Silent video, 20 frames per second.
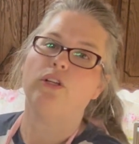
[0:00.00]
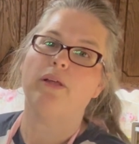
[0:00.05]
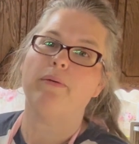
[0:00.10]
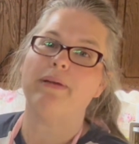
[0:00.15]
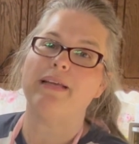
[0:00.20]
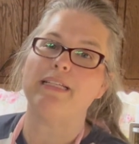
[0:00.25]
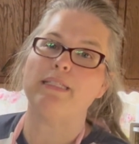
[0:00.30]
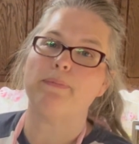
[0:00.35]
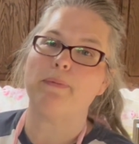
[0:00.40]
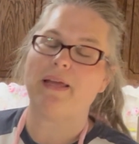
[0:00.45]
let me
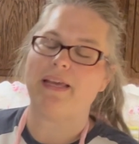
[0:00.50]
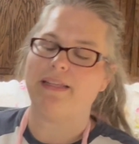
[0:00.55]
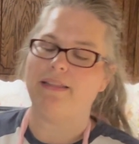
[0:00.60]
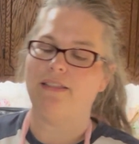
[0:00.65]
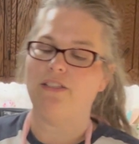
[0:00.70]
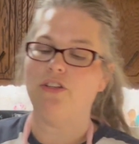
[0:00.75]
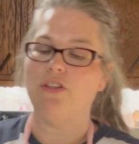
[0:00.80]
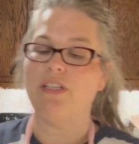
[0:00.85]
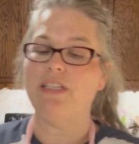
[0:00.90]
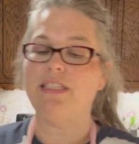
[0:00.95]
explain.
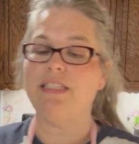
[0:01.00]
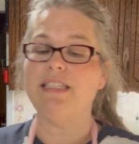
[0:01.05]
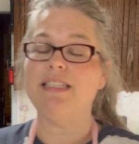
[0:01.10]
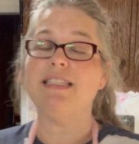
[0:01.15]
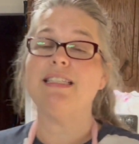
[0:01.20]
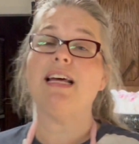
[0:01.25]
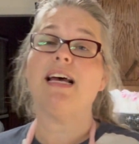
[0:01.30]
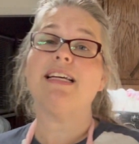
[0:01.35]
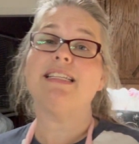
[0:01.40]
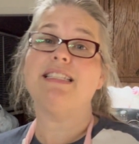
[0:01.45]
So this is
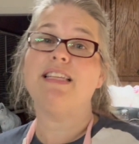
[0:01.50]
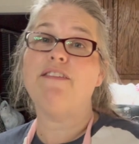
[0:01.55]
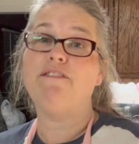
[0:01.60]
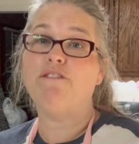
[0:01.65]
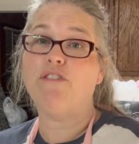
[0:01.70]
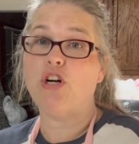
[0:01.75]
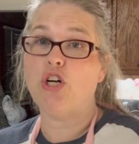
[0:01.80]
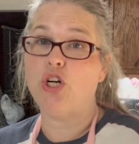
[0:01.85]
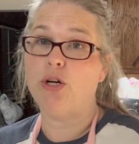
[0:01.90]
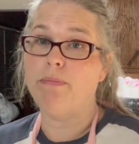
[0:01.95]
nice and
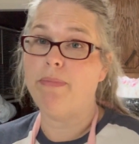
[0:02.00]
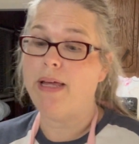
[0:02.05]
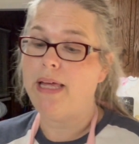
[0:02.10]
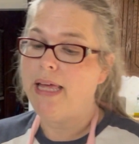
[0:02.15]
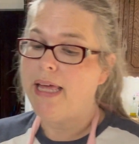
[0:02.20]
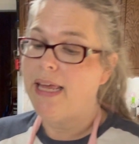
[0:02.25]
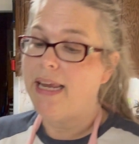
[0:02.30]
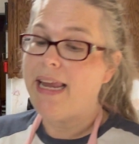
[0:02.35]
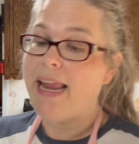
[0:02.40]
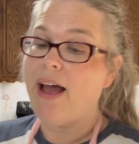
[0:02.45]
firm.
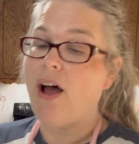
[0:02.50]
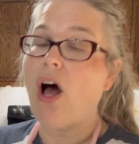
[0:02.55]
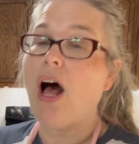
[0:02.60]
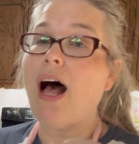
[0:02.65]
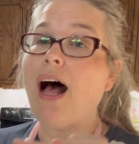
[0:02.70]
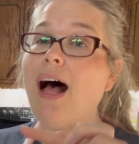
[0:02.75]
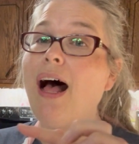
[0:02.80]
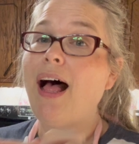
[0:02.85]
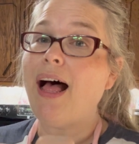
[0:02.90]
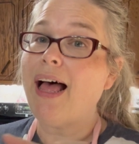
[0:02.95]
Now
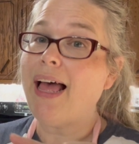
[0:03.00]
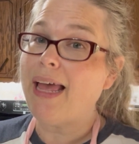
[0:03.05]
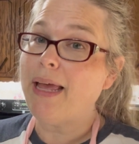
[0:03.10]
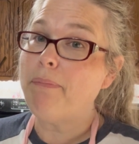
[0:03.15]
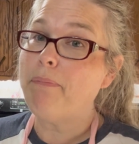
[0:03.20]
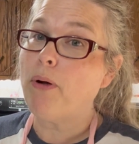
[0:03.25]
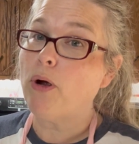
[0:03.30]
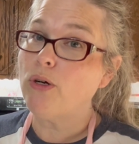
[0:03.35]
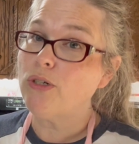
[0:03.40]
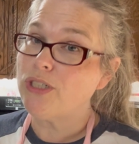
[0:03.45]
I
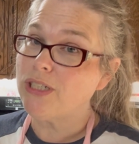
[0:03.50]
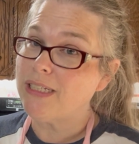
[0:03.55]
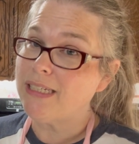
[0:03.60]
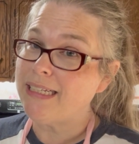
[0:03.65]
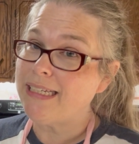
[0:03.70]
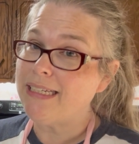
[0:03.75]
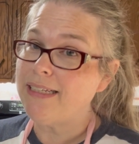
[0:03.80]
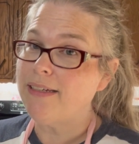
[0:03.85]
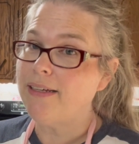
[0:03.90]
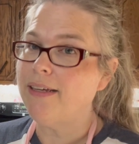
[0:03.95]

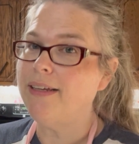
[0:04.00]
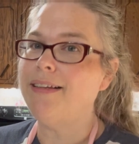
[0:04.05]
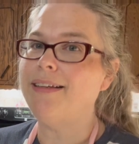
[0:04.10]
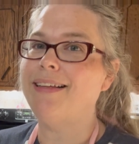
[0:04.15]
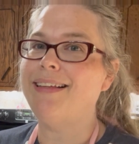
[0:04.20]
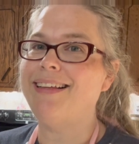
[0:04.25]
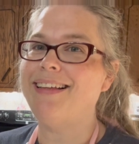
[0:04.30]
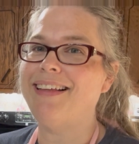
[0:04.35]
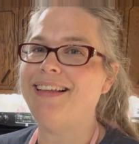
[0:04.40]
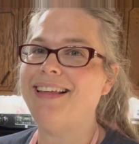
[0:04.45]
personally,
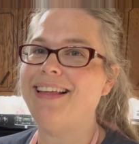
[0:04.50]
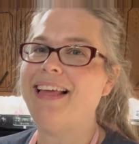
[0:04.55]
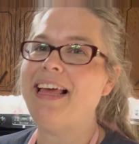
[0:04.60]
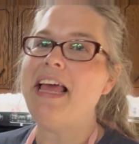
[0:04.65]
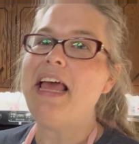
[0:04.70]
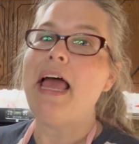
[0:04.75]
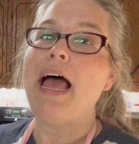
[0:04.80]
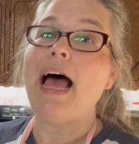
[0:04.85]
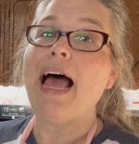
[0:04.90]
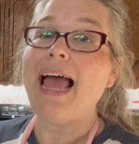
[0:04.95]

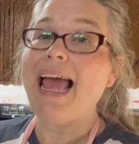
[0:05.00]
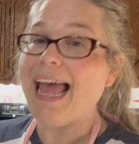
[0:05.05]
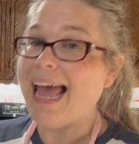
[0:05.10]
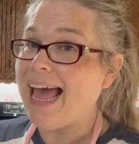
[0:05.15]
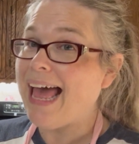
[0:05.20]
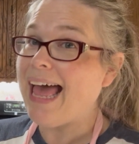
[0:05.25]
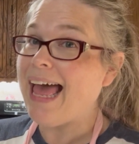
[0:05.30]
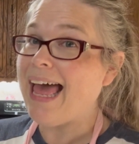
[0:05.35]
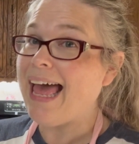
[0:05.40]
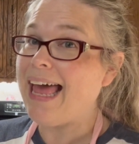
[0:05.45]
I
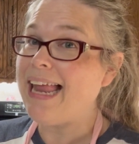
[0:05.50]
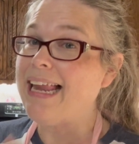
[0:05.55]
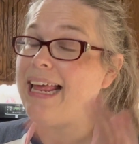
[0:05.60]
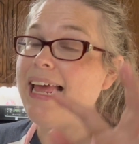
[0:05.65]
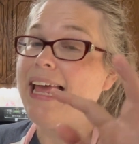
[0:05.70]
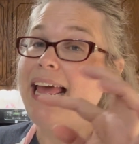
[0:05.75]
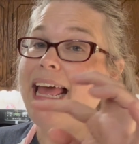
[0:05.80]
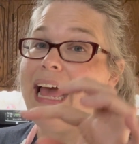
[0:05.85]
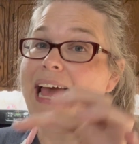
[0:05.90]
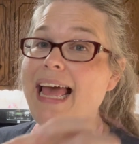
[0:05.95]
had
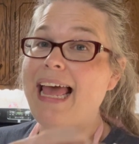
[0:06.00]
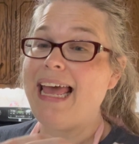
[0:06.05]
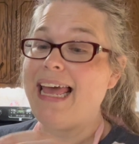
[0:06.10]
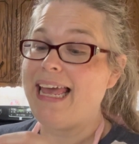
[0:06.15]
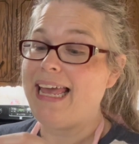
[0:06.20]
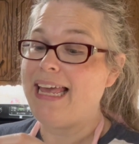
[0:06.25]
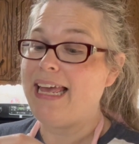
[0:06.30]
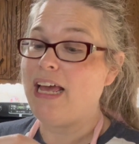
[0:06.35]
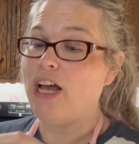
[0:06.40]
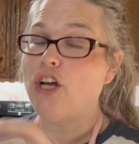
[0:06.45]

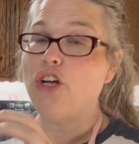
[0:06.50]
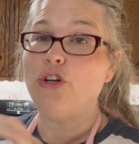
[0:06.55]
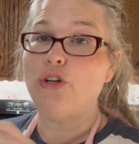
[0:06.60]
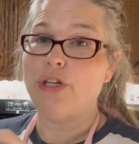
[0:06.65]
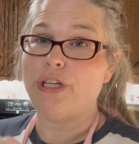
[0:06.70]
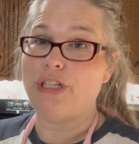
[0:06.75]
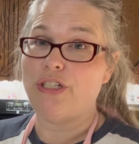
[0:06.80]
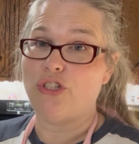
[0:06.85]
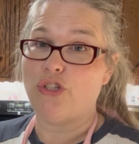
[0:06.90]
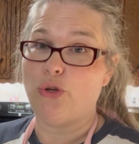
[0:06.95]
a
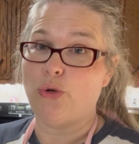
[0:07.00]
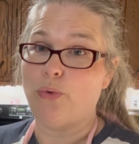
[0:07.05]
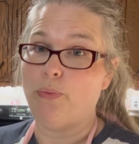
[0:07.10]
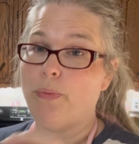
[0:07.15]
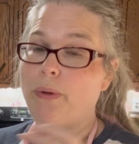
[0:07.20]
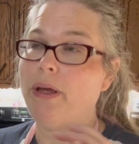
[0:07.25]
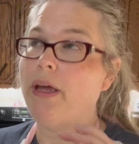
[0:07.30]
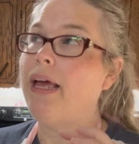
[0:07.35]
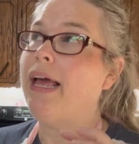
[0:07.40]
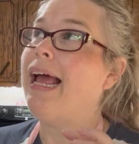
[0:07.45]
cookie scoop
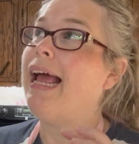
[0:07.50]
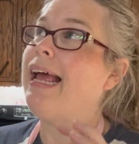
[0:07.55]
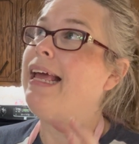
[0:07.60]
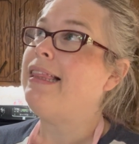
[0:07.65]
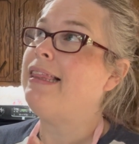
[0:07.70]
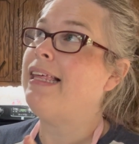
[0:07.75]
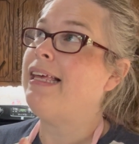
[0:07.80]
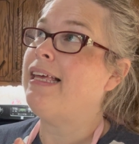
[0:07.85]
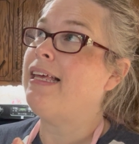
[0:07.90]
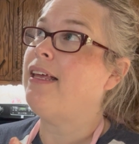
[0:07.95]

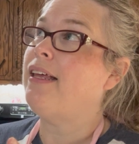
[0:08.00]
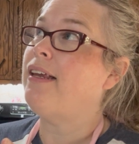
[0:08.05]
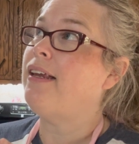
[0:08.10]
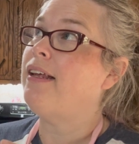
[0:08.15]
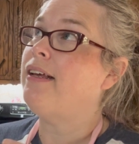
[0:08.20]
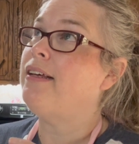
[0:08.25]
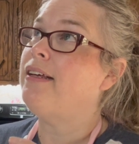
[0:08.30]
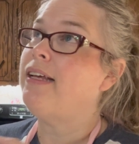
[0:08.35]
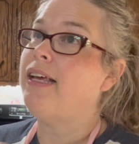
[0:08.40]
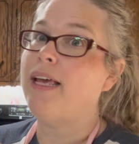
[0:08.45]
and then
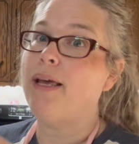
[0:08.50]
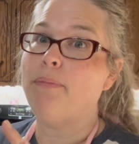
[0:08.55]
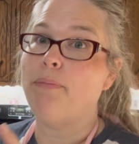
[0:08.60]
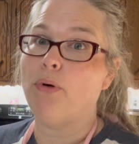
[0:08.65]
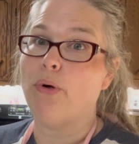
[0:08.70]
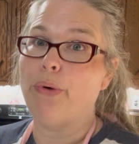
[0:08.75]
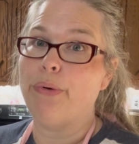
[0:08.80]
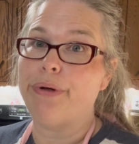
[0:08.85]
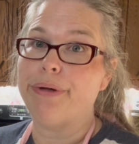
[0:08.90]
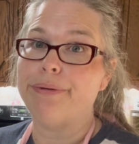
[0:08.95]
it
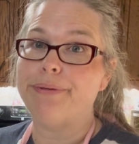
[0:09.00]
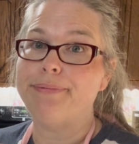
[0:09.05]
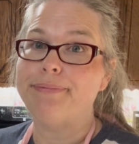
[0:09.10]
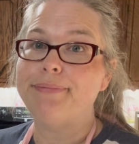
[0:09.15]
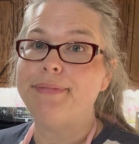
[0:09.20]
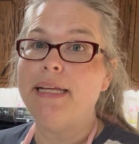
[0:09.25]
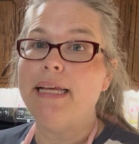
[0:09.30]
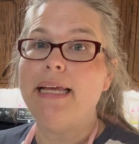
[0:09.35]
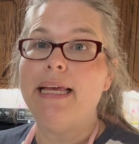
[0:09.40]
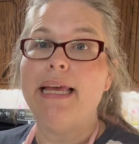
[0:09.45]
broke.
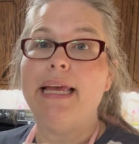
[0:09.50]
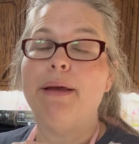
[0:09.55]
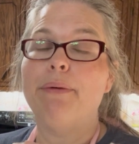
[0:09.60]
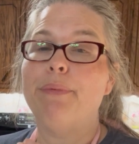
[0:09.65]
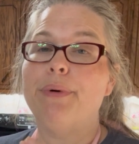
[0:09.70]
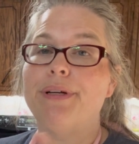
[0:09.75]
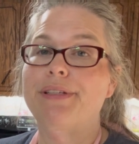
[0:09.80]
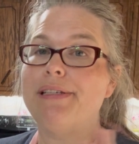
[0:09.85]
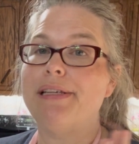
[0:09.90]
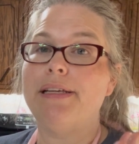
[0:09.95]
It
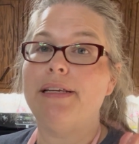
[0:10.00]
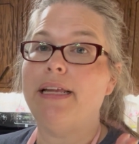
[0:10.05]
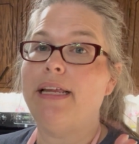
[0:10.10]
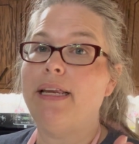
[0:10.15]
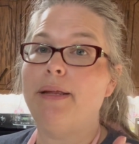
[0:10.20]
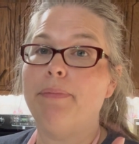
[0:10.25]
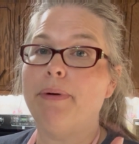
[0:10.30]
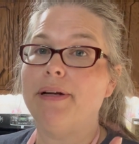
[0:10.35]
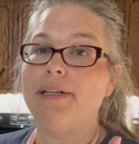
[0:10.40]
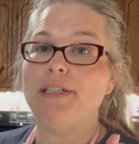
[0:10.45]
wasn't
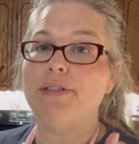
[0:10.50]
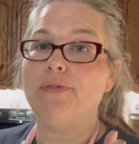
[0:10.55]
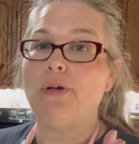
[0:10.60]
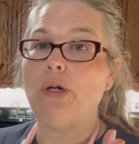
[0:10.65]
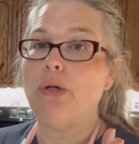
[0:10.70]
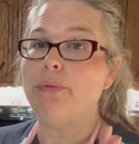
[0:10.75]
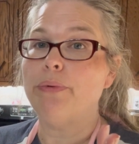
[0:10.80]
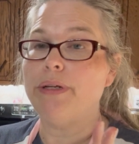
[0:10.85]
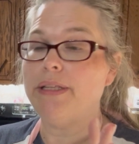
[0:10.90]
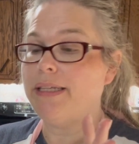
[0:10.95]
anybody's
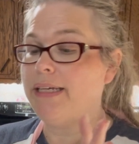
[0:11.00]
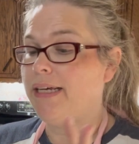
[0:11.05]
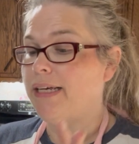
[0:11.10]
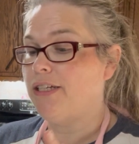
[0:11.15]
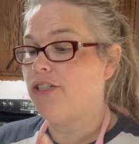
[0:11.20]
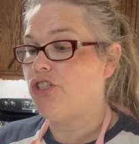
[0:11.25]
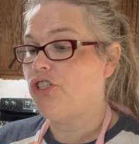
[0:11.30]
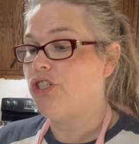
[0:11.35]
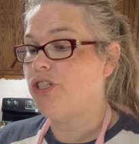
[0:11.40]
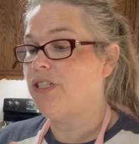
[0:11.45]
fault really.
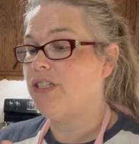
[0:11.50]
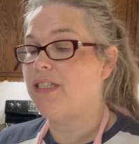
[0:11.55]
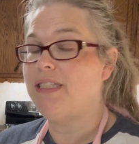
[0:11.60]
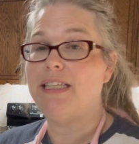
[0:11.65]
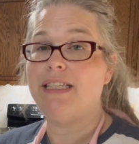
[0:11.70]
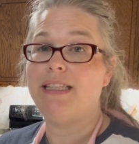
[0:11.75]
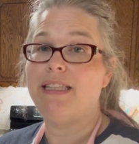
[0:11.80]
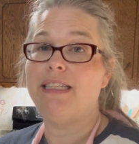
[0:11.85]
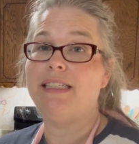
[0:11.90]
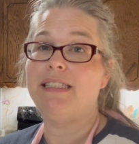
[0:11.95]
It's just
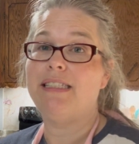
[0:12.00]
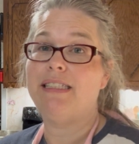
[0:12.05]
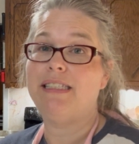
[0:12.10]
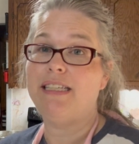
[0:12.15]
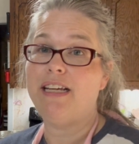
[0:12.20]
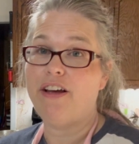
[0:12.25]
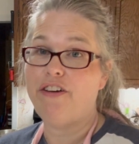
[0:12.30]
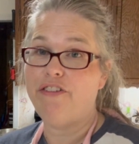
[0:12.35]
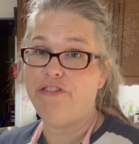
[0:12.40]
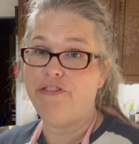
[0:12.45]
that this stuff